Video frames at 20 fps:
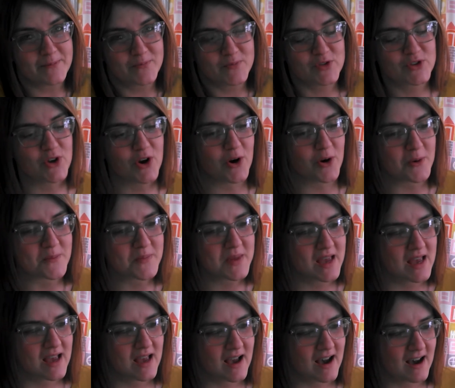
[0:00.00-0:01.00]
So
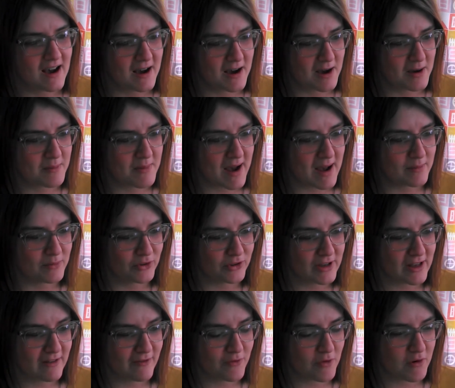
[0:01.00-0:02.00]
I'm
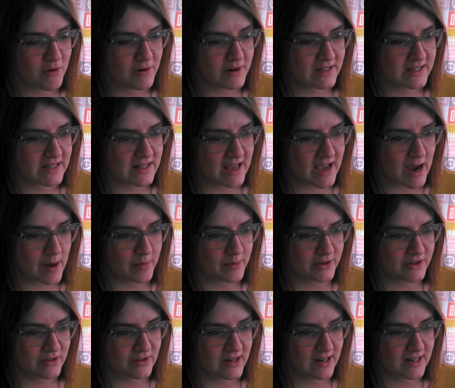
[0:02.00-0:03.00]
looking forward to the
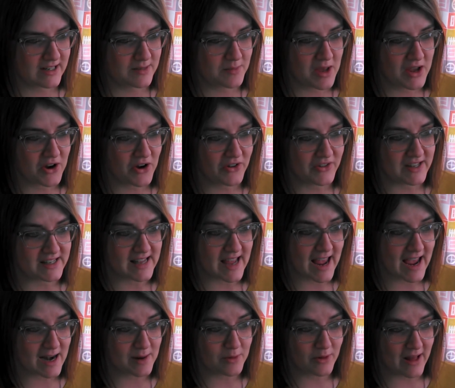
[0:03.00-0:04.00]
opportunity to make all these
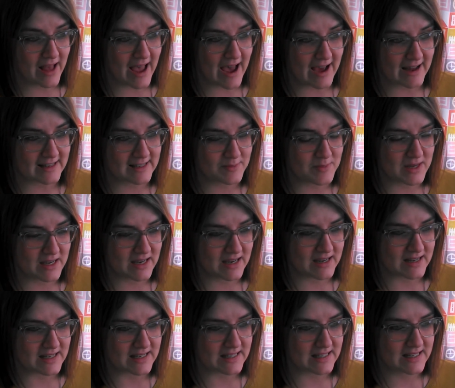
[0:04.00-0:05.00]
animal hats,
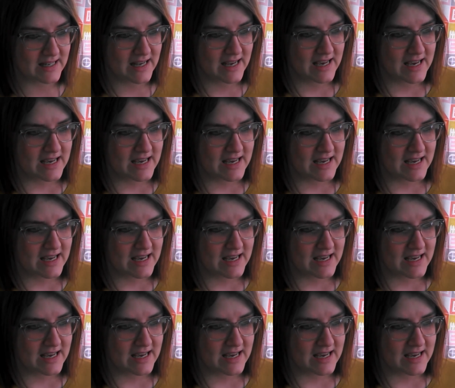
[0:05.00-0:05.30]
because